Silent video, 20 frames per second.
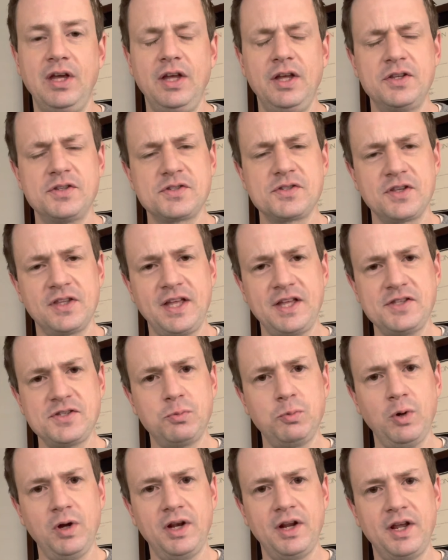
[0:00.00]
So that's
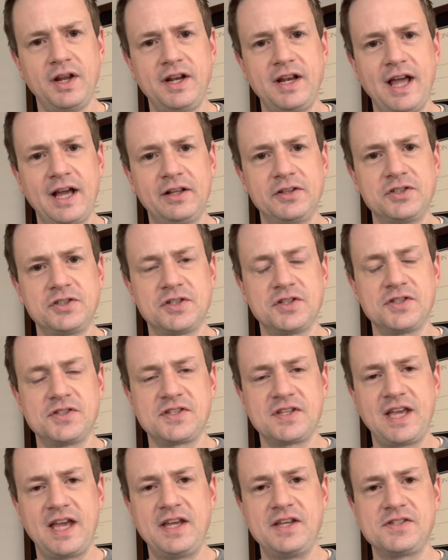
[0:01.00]
what a negligence
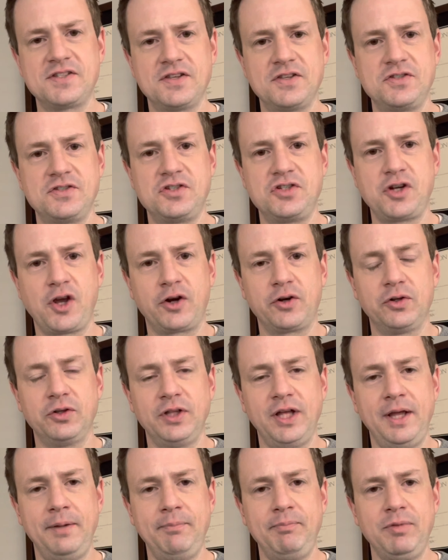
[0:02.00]
case is
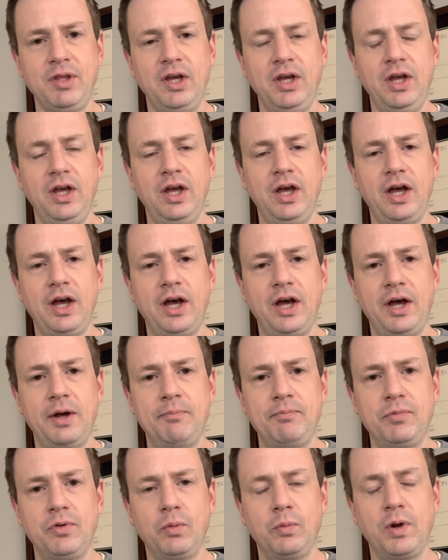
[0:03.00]
generally.
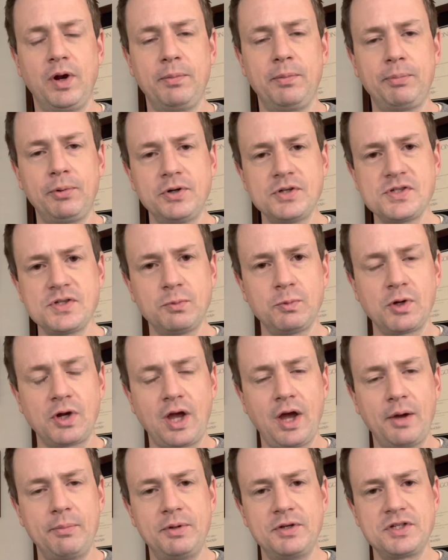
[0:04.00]
When a person would
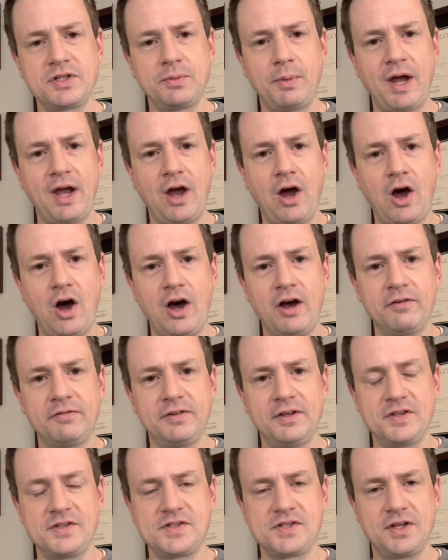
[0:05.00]
come into my
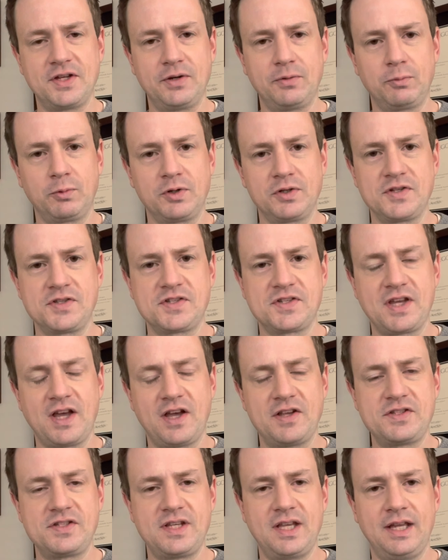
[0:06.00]
office and we're
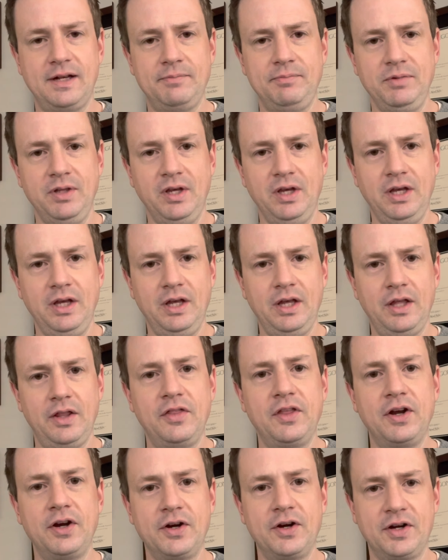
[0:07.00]
discussing
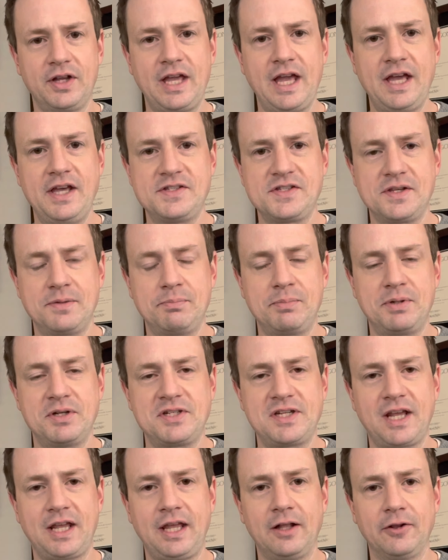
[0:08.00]
their case in
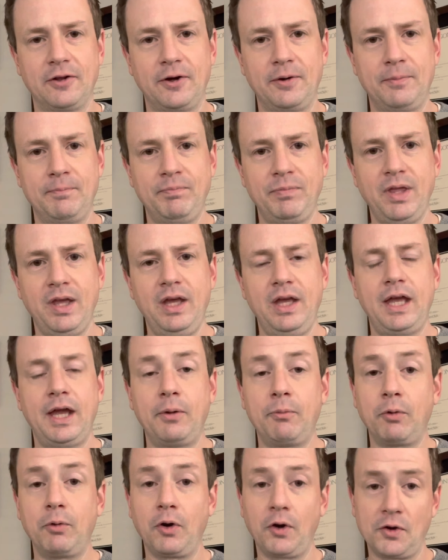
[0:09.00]
particular,
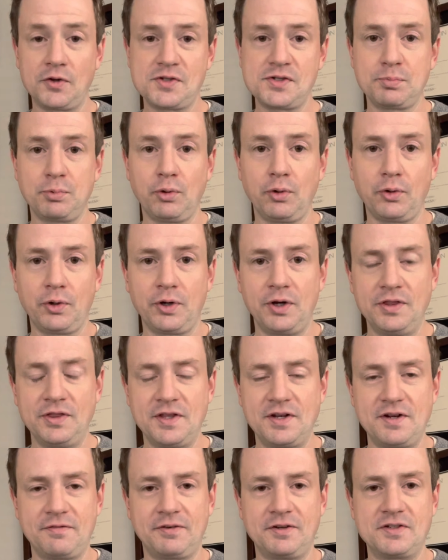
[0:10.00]
and we're exploring the
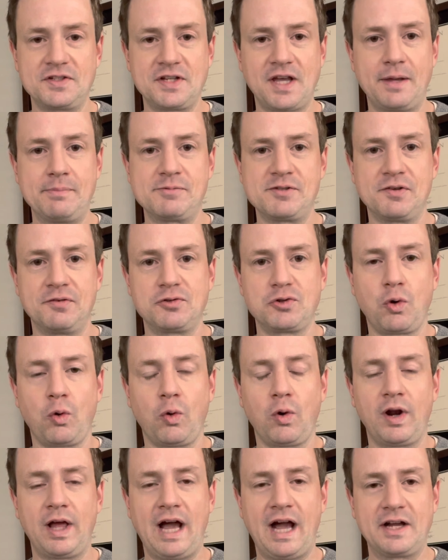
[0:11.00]
different types of
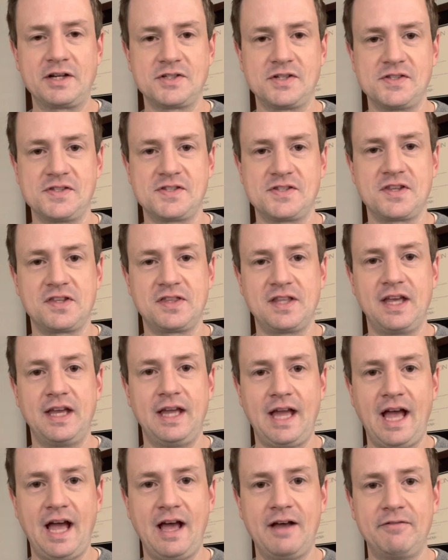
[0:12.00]
tort actions that they
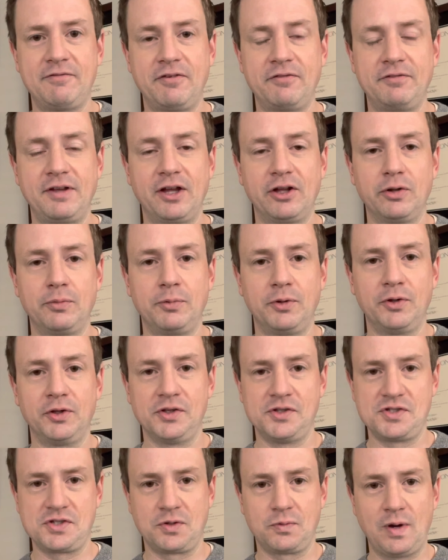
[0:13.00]
have available
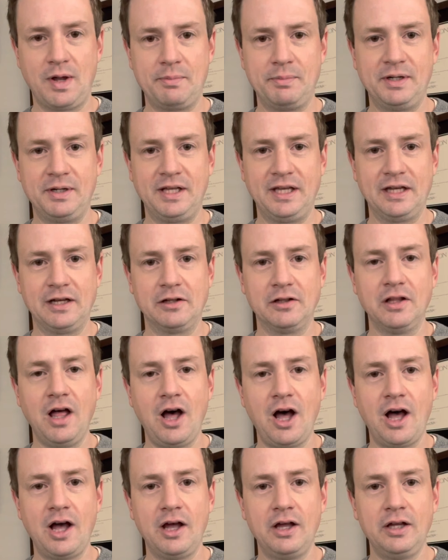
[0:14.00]
as a remedy at
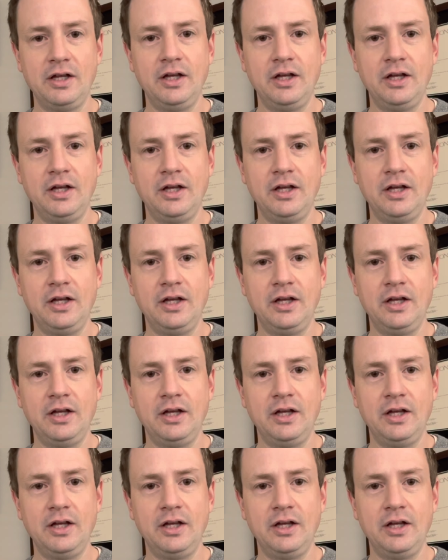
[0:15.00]
law,